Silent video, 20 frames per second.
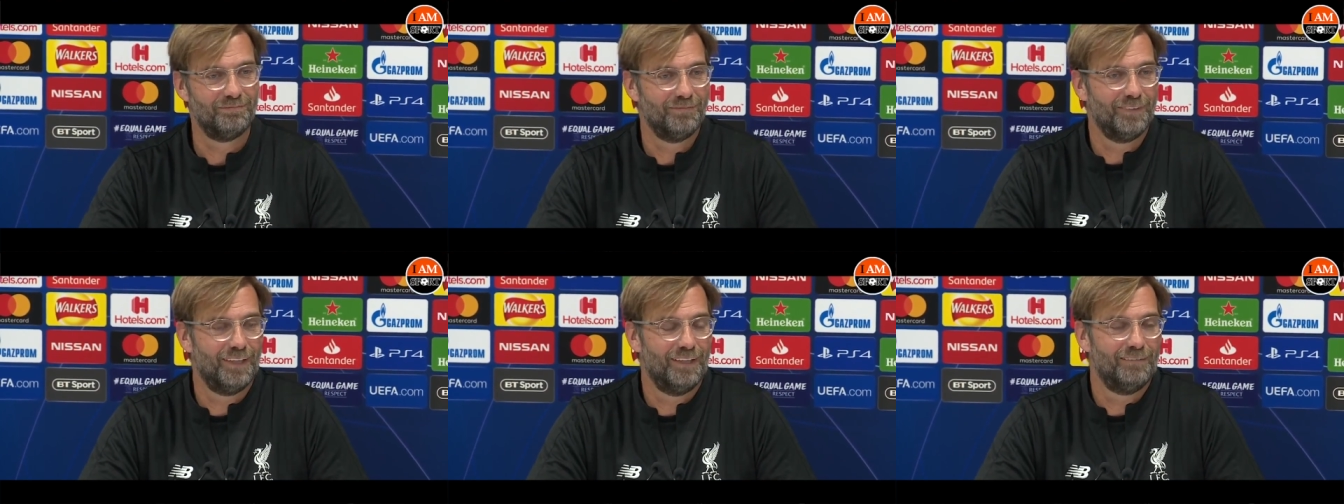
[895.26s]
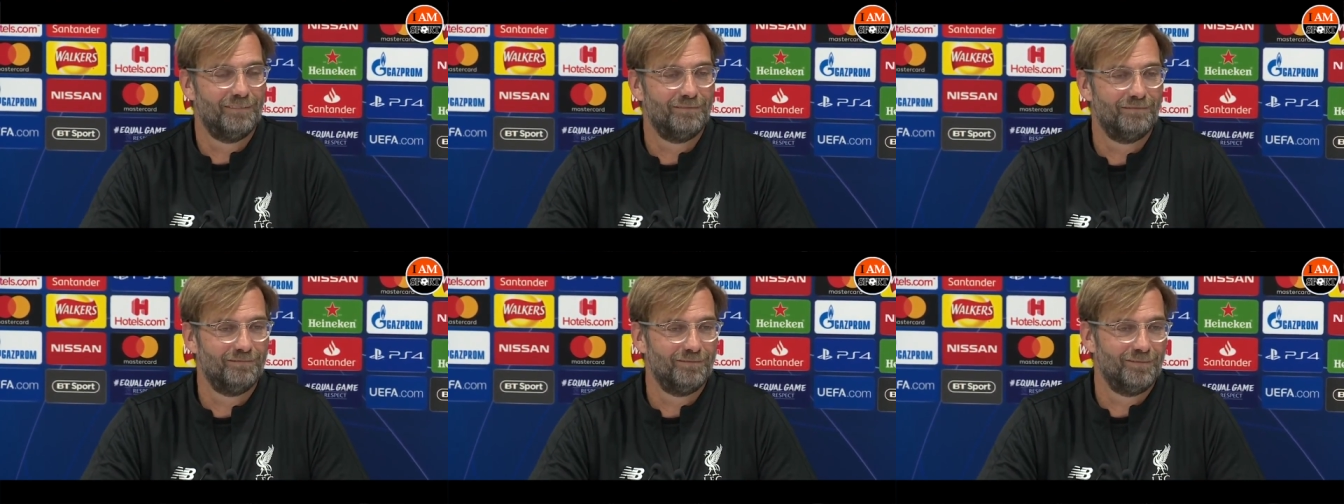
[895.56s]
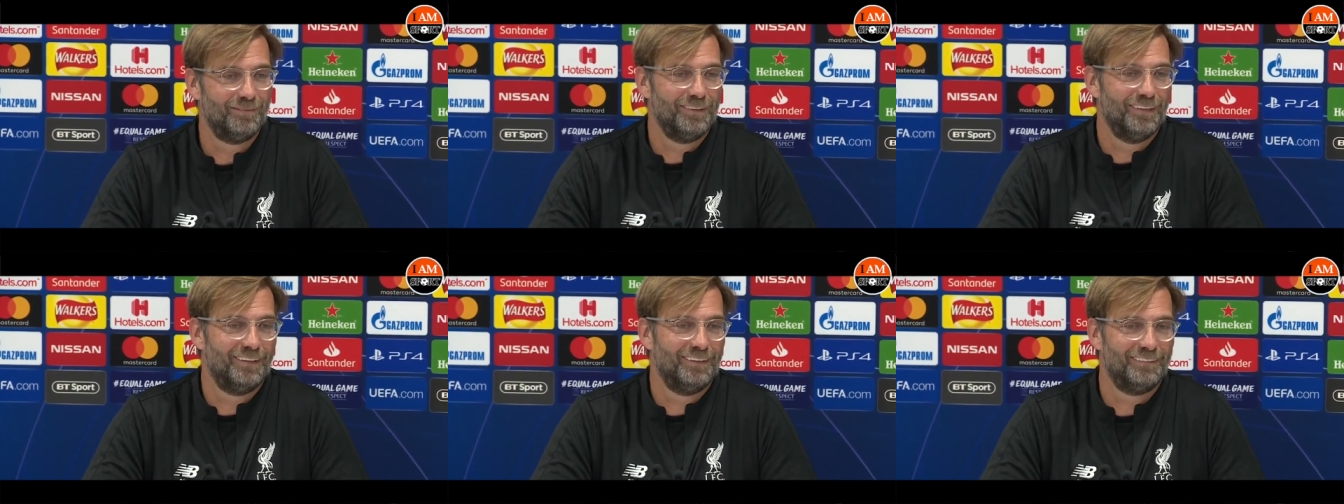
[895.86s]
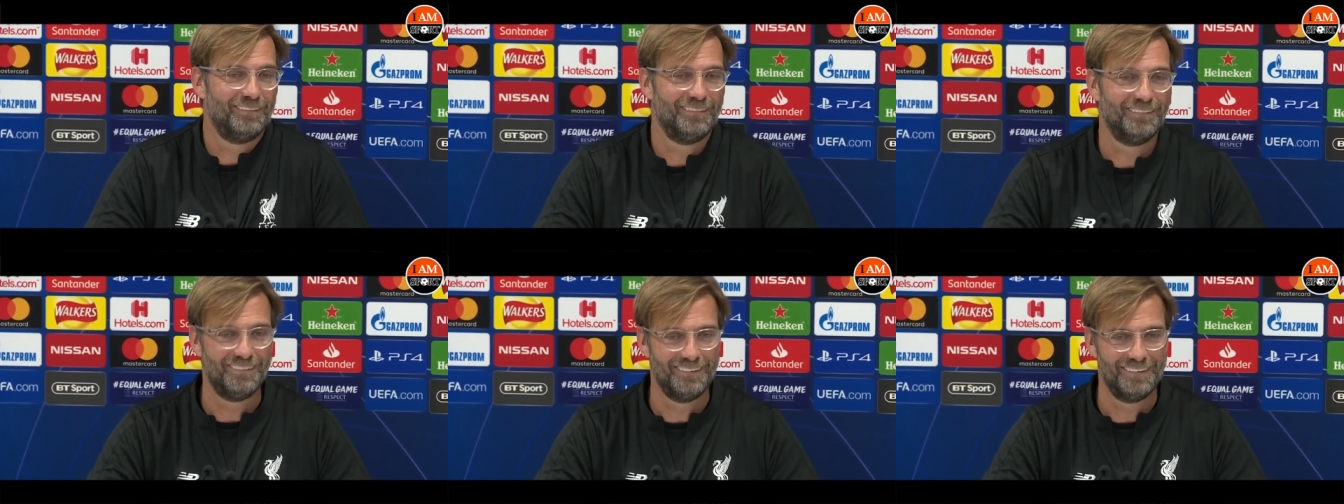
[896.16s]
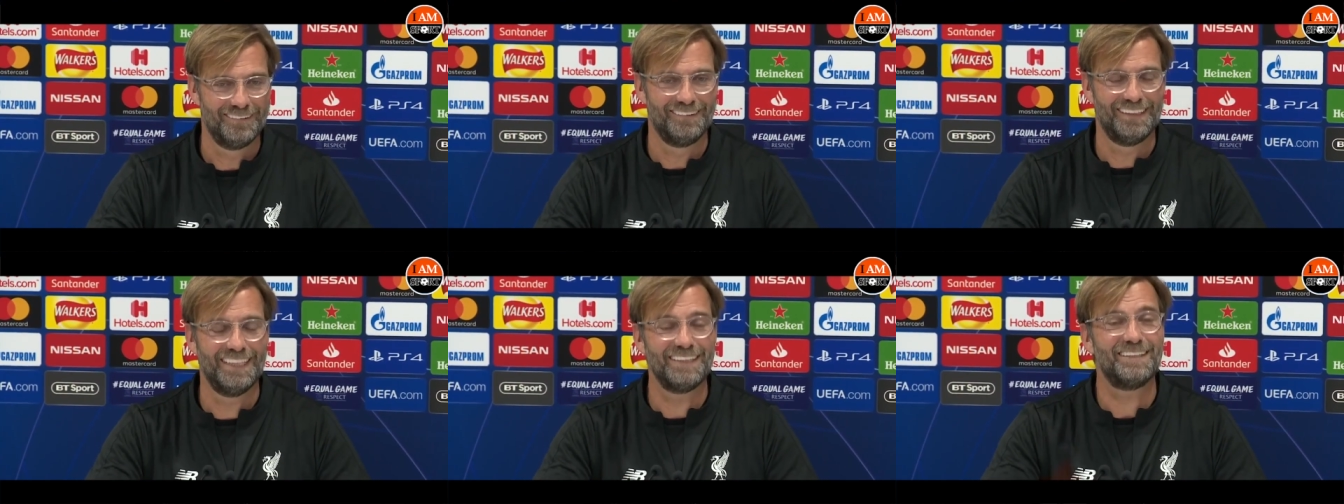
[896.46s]
No, no,
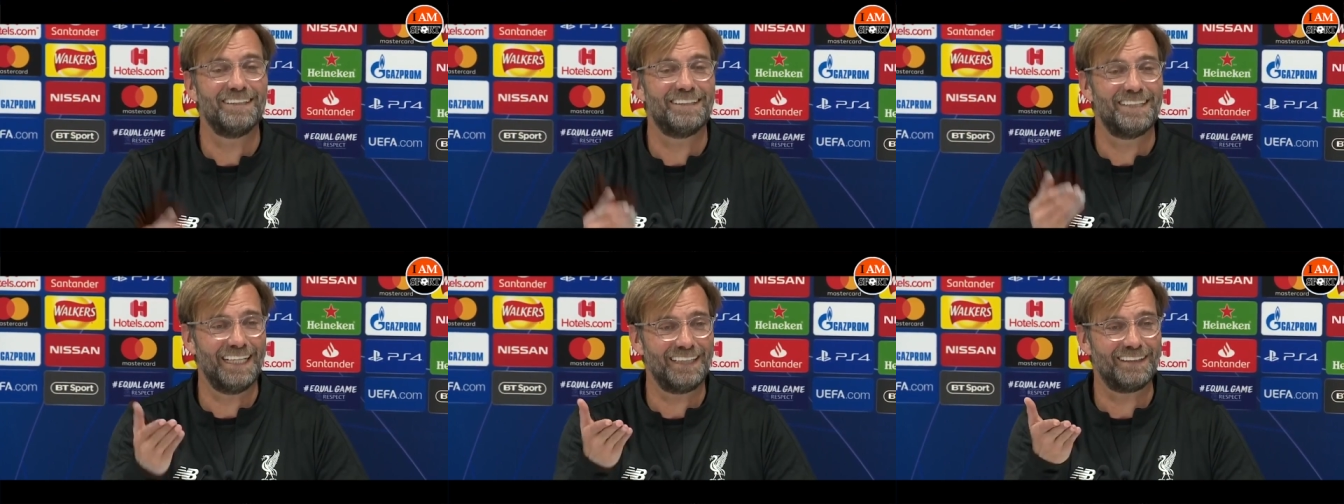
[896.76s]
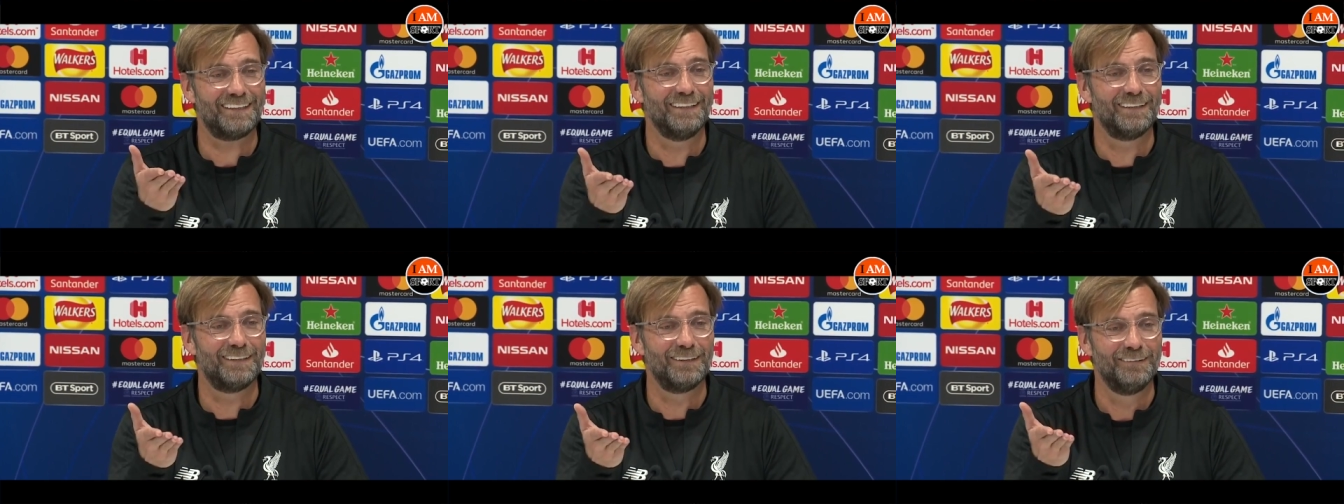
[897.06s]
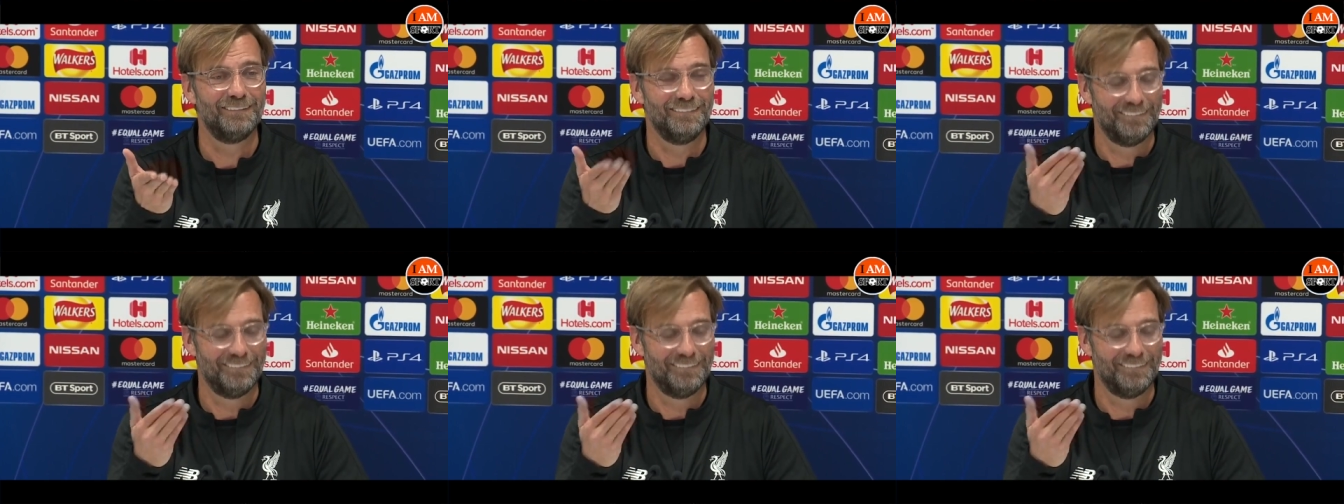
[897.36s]
that's a tactic.